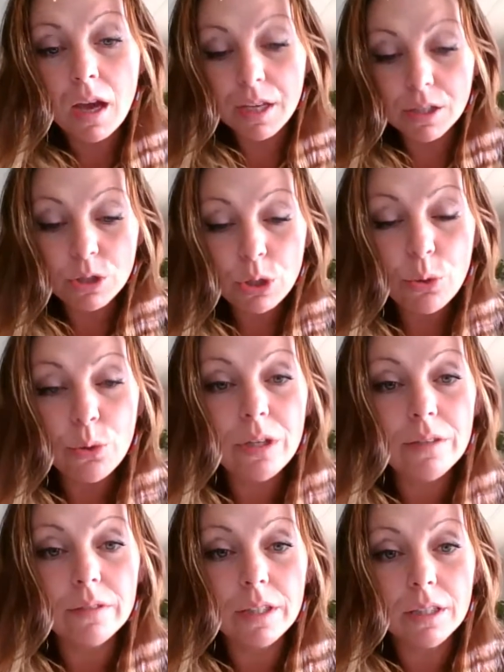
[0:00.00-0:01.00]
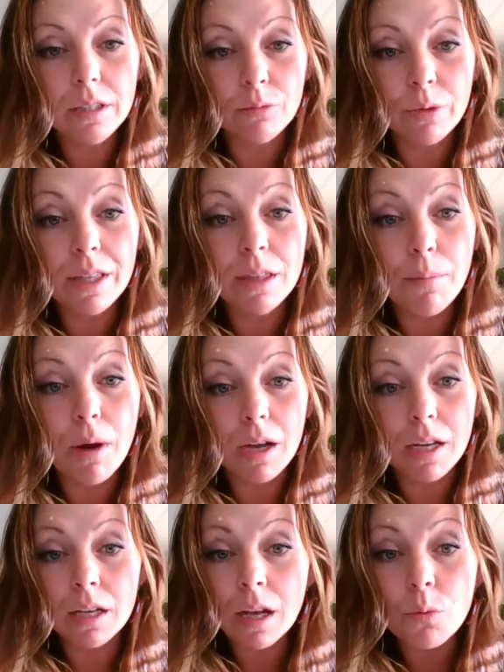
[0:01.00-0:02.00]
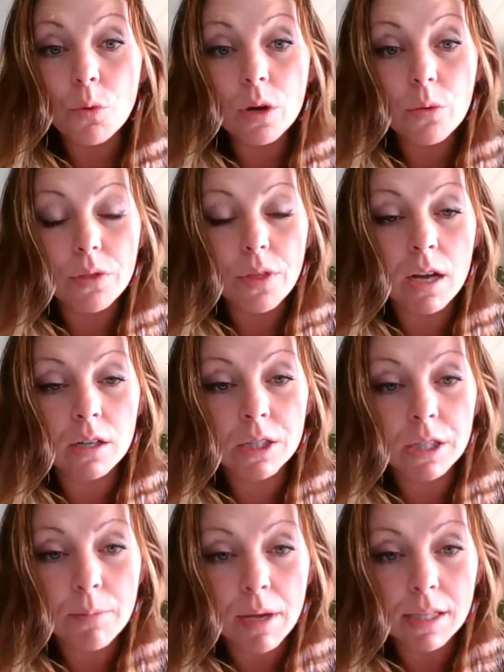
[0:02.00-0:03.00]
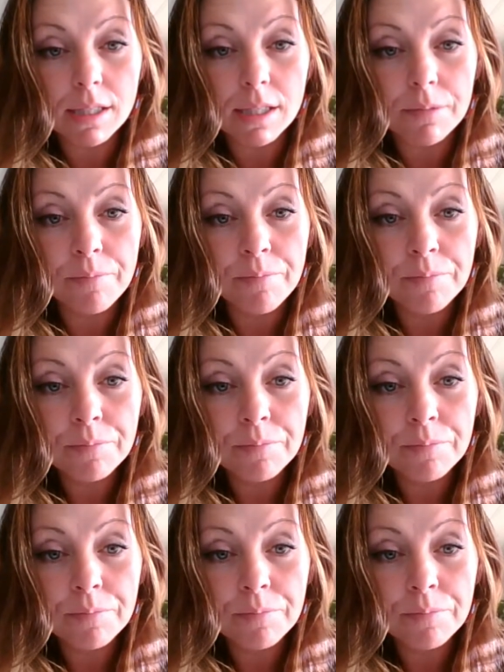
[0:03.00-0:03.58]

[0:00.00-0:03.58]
I intuitively read the body and I work with energy medicine.